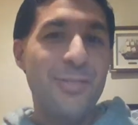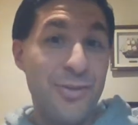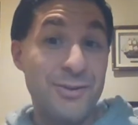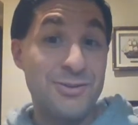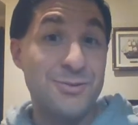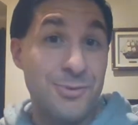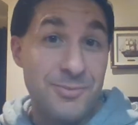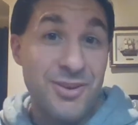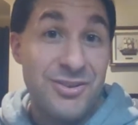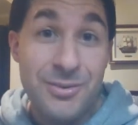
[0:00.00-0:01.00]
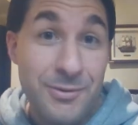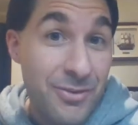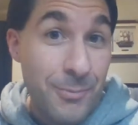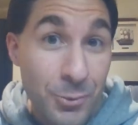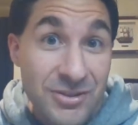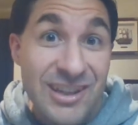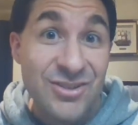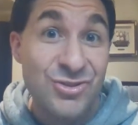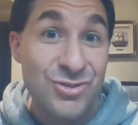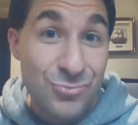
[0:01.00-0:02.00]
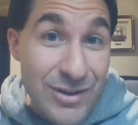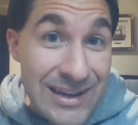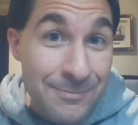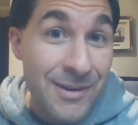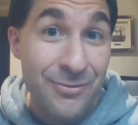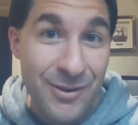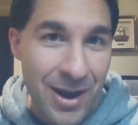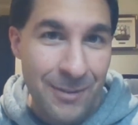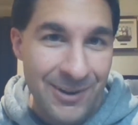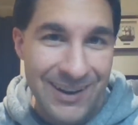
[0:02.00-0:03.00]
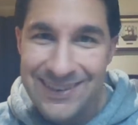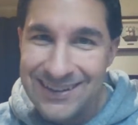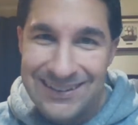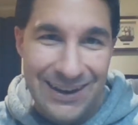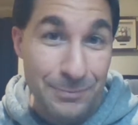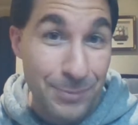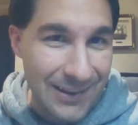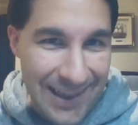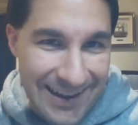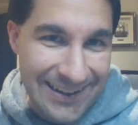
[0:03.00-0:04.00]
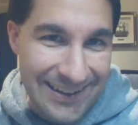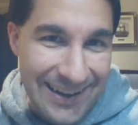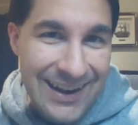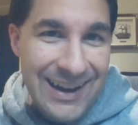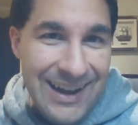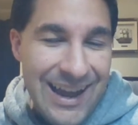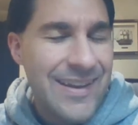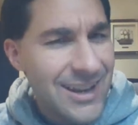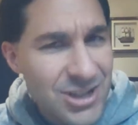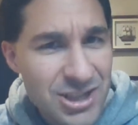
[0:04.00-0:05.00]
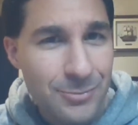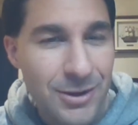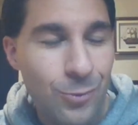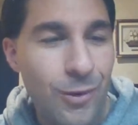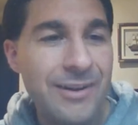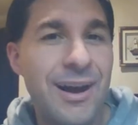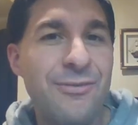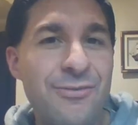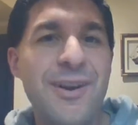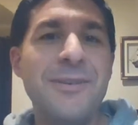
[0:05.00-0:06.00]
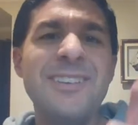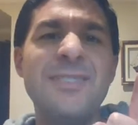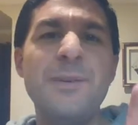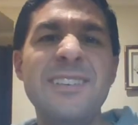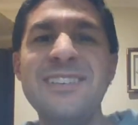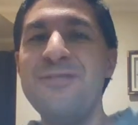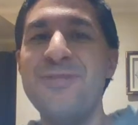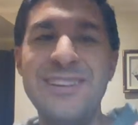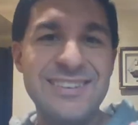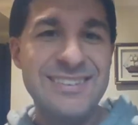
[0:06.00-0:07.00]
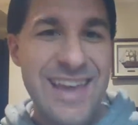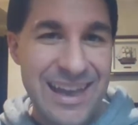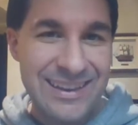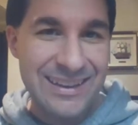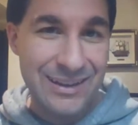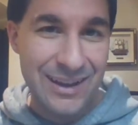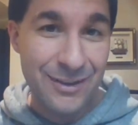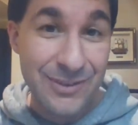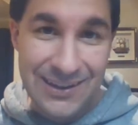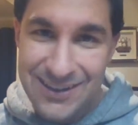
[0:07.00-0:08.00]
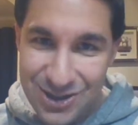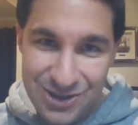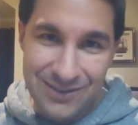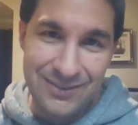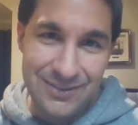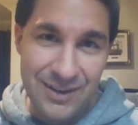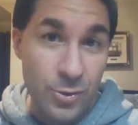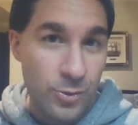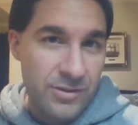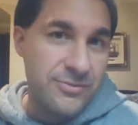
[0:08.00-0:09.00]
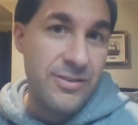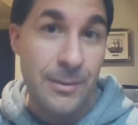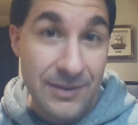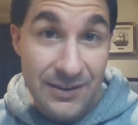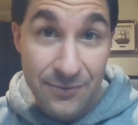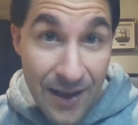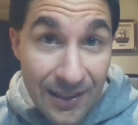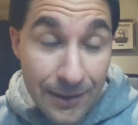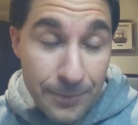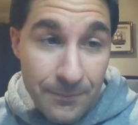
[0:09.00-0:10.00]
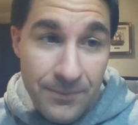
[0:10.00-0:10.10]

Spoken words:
Thunderstorms are some of the most extreme phenomena on the entire planet, and they actually require a very specific set of conditions in order for them to develop.